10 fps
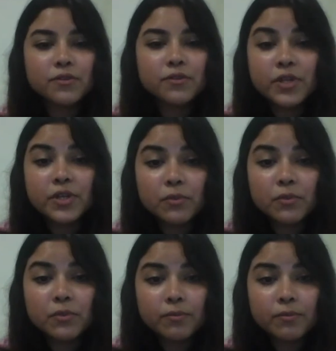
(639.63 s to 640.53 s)

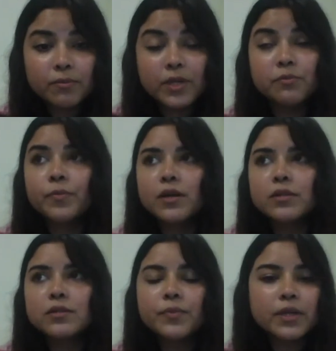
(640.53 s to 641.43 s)
freedom to
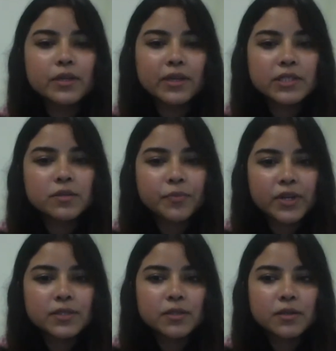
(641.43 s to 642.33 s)
participate and
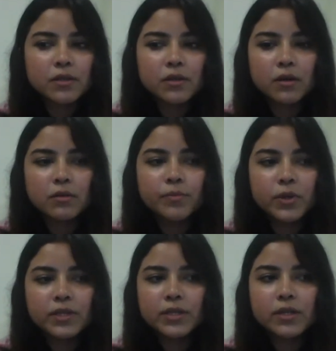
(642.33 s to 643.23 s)
express in
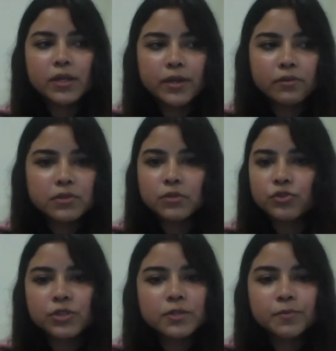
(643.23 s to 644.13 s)
political and
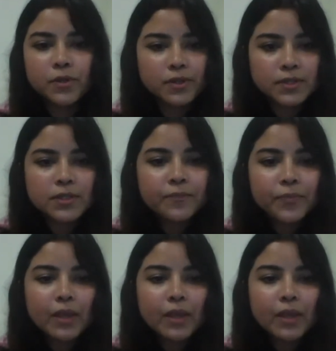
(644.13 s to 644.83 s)
social spheres.